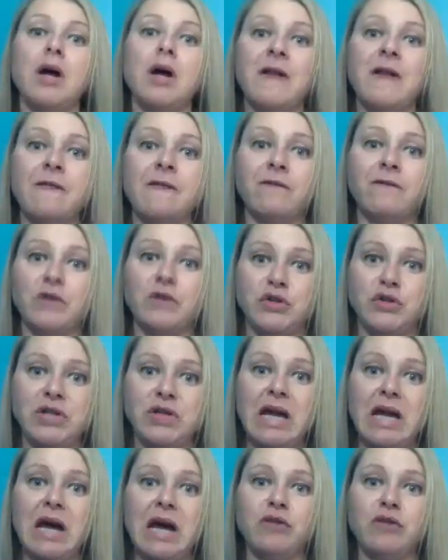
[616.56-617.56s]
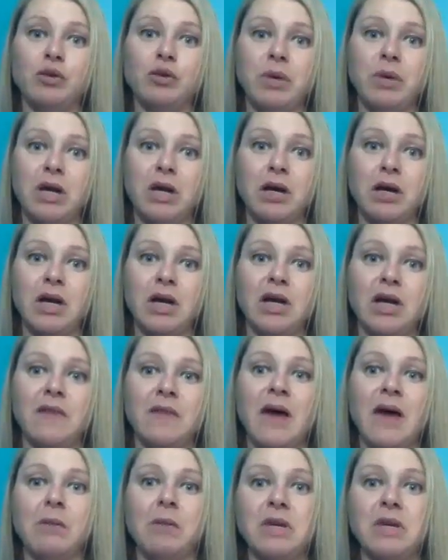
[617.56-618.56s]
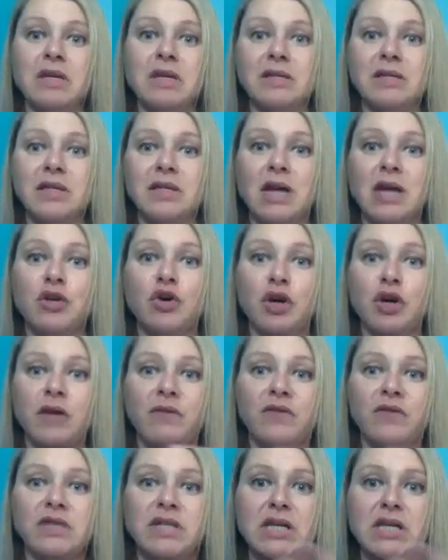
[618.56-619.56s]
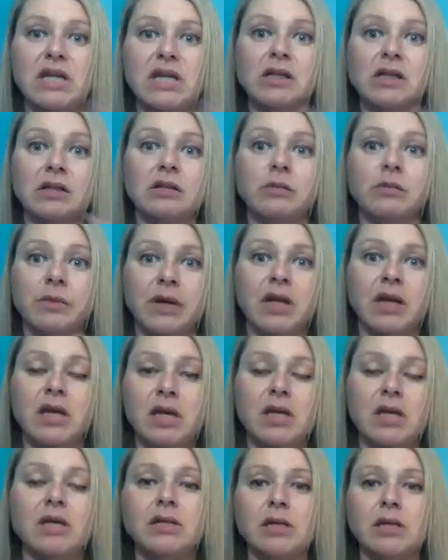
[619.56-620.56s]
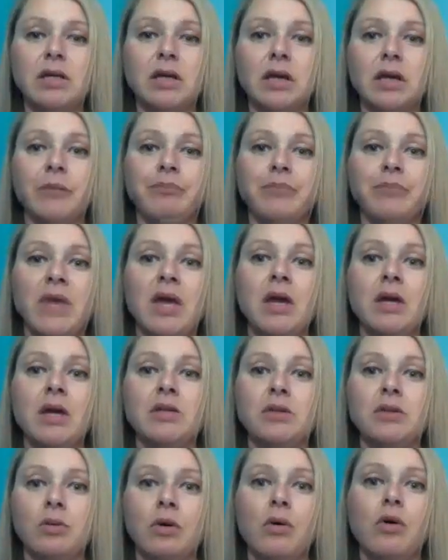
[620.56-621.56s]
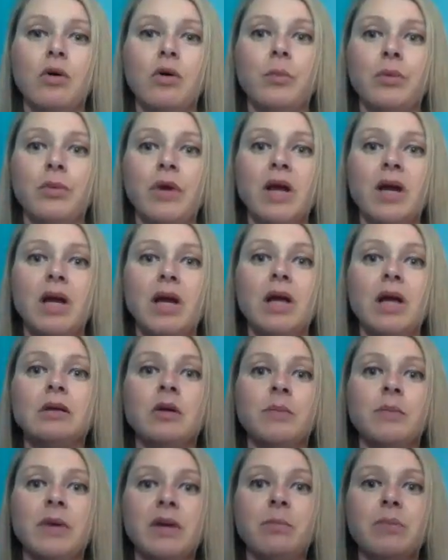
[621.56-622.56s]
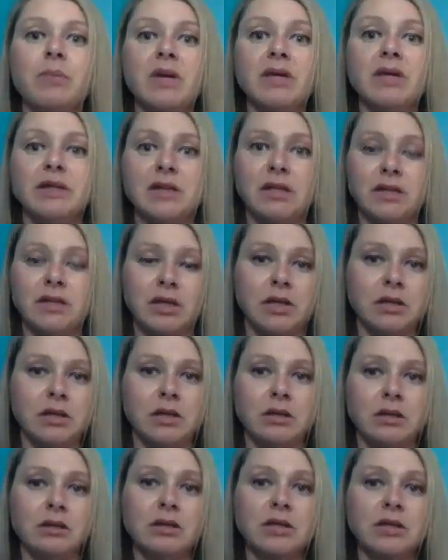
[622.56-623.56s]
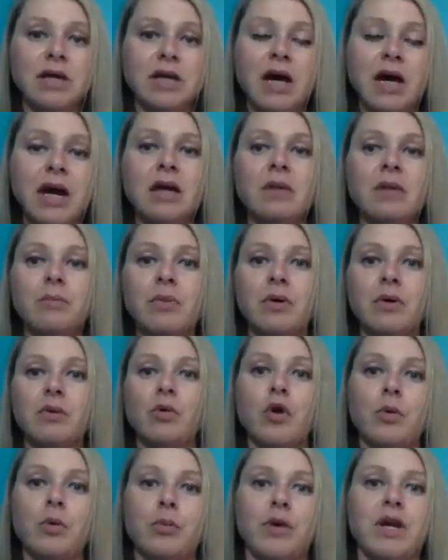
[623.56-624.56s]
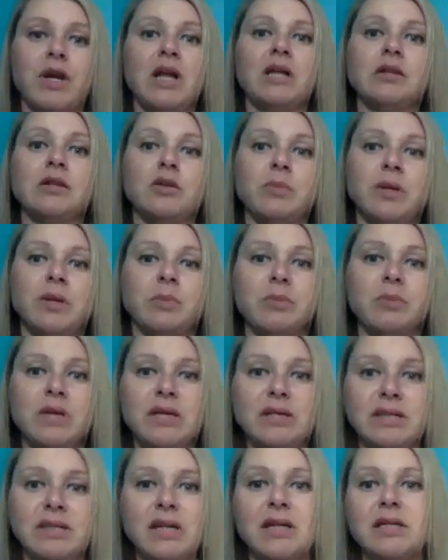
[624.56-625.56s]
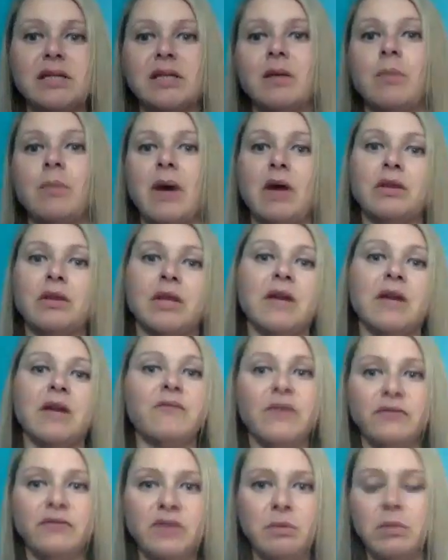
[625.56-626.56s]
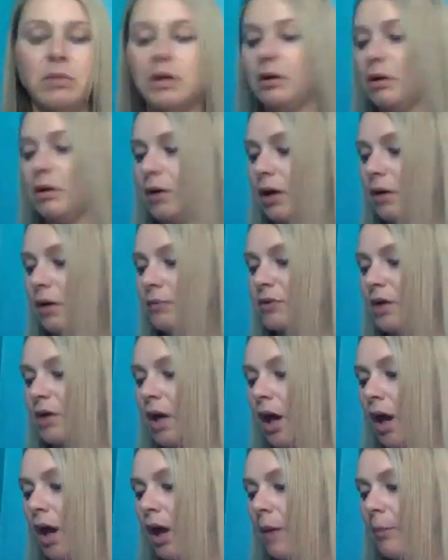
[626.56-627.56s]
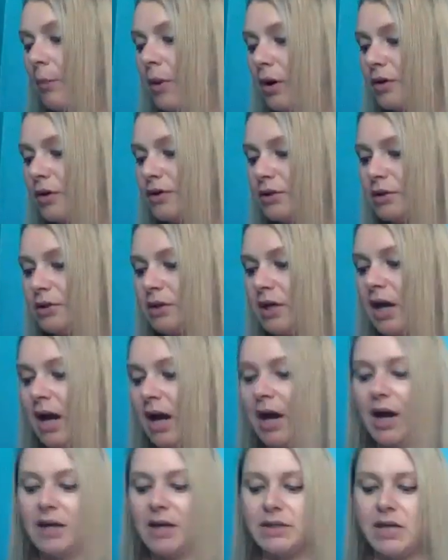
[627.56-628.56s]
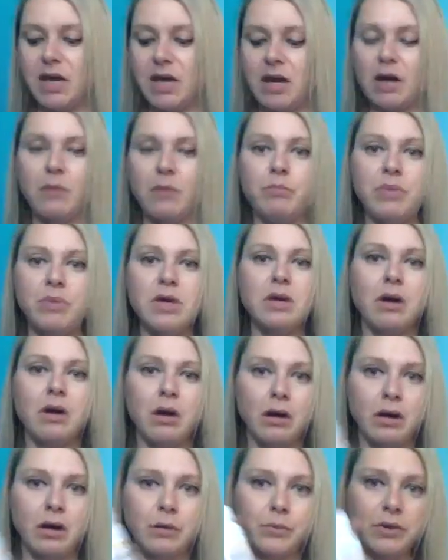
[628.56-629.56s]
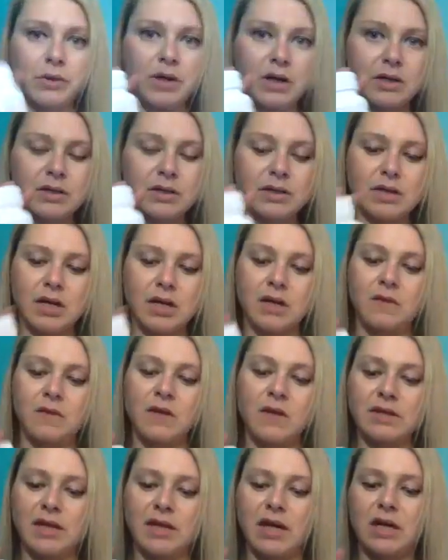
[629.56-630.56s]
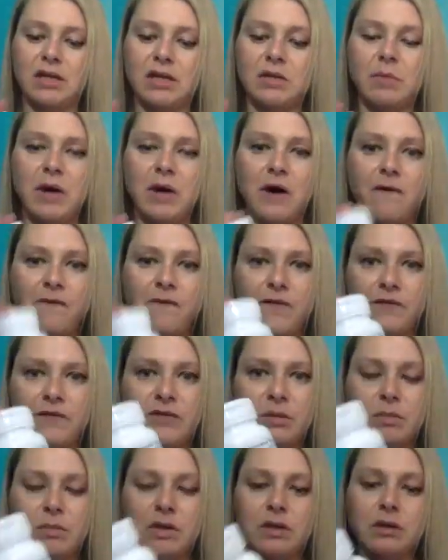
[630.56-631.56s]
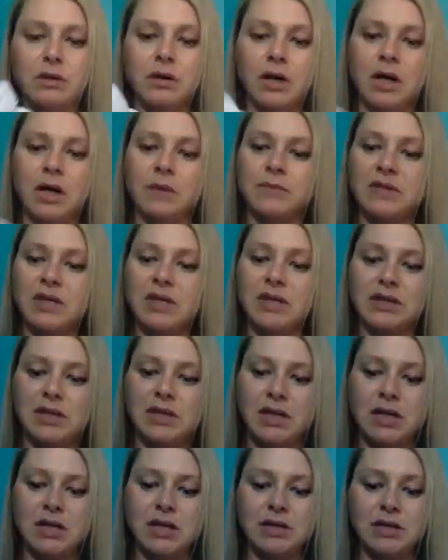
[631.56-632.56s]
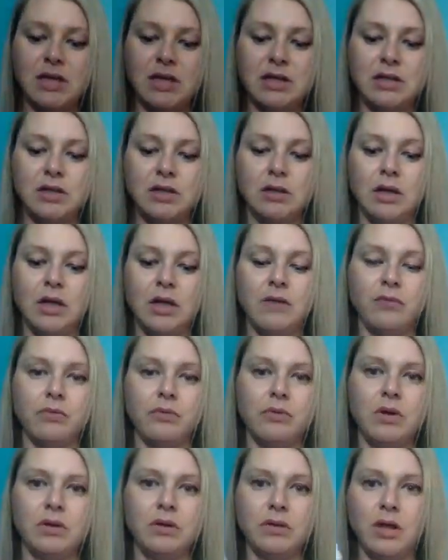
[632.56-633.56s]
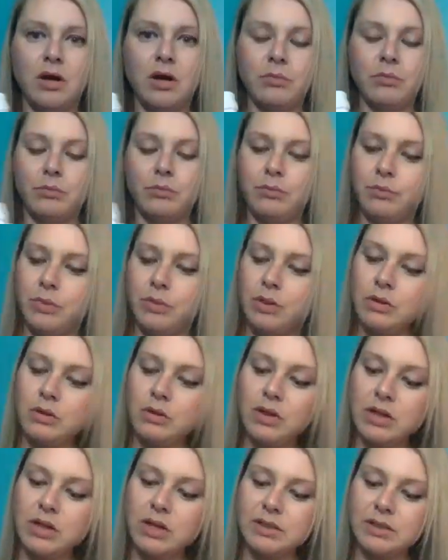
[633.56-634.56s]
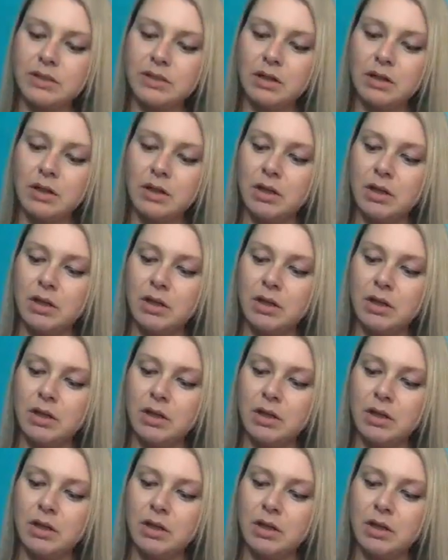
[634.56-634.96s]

at the first day of your period, and that means that you're going to fatigue a little bit easier. So, incorporating a little bit of B6 into your diet, incorporating a little bit of B6, about like 50 milligrams. Personally, I take a B complex, and this has about 50 milligrams. This is Integrative Therapeutics